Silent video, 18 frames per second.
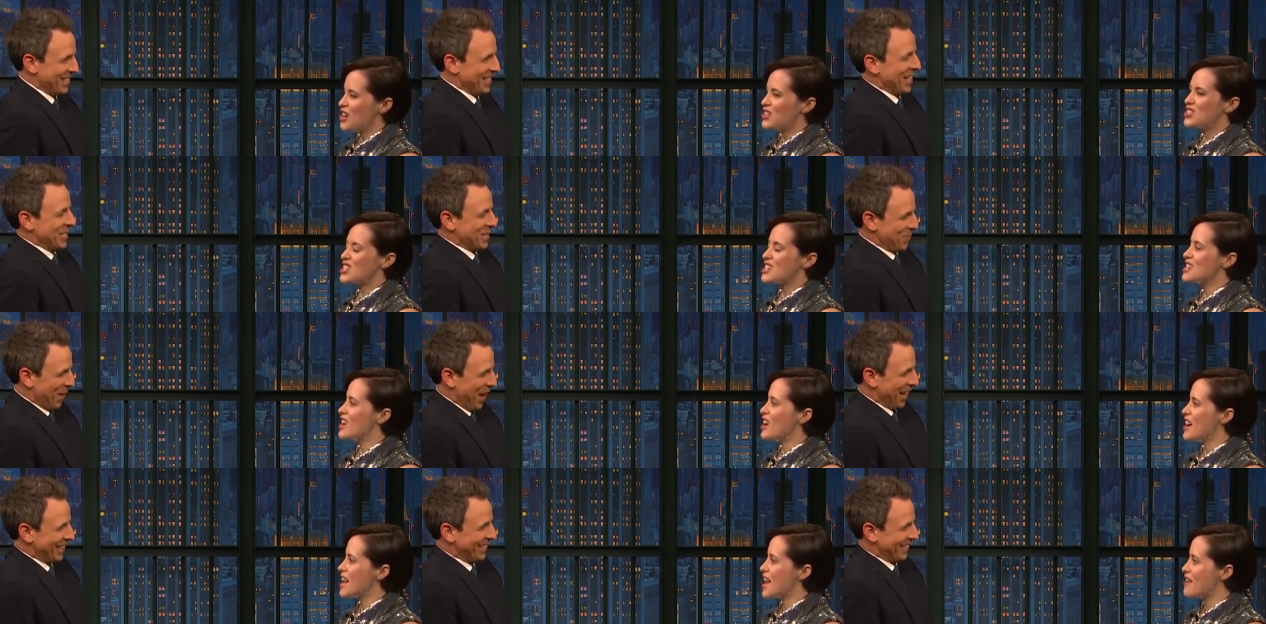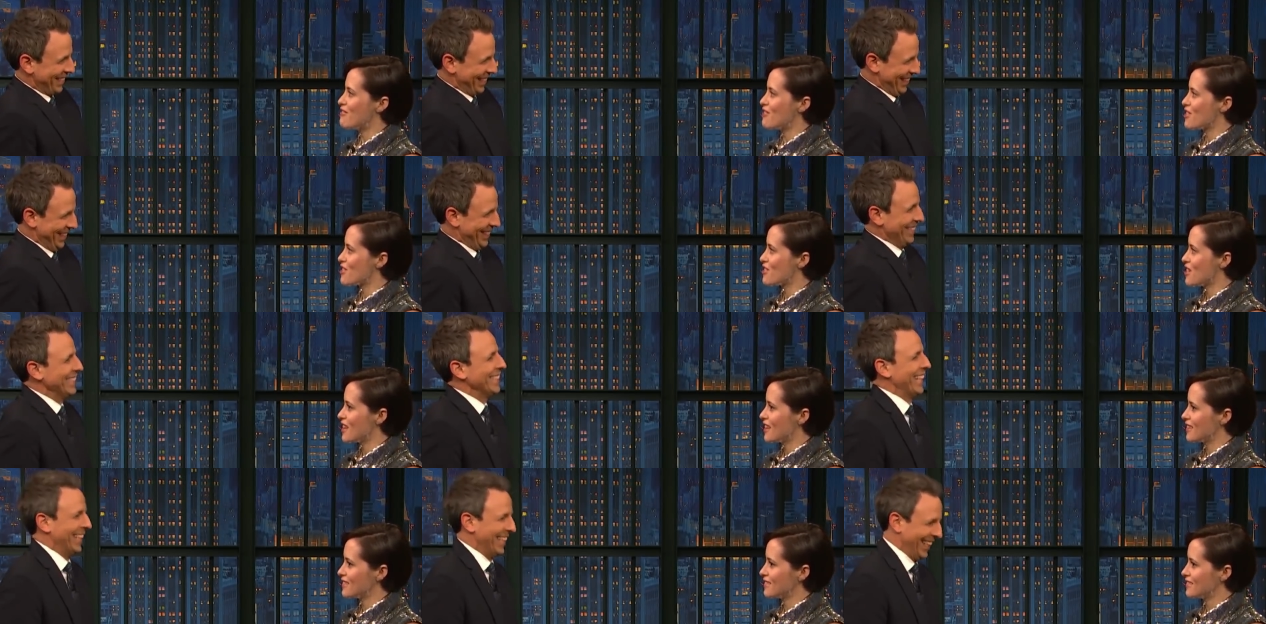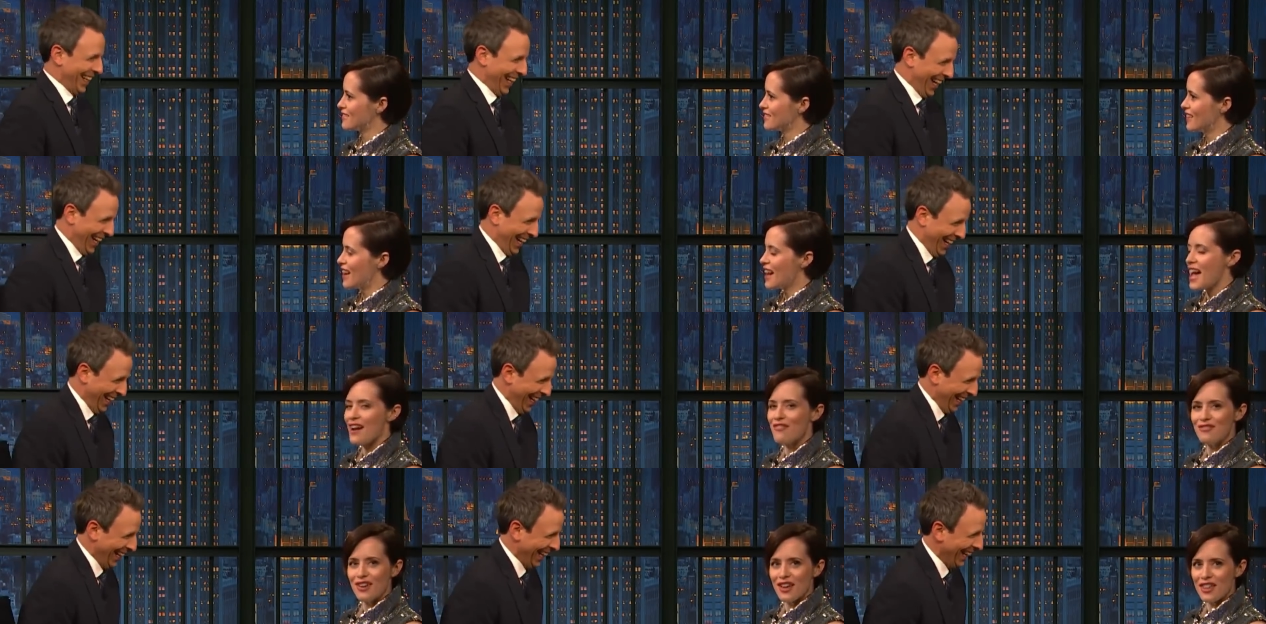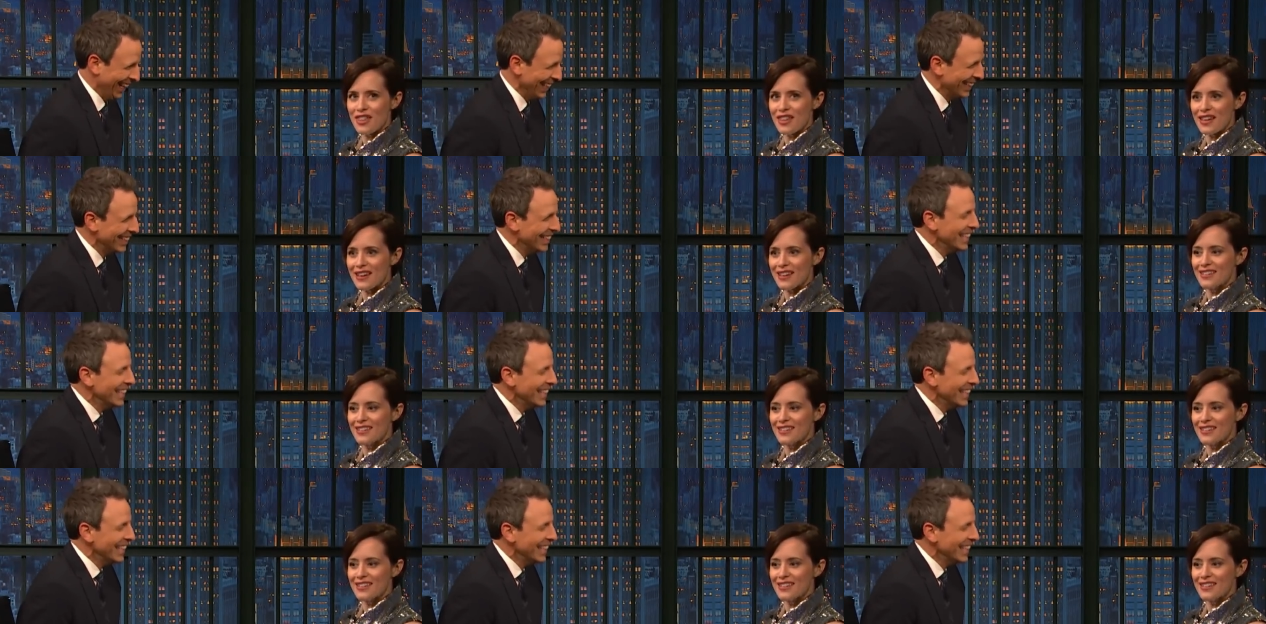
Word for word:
Speaker 1: suspects. I deny everything. Yeah. I have nothing.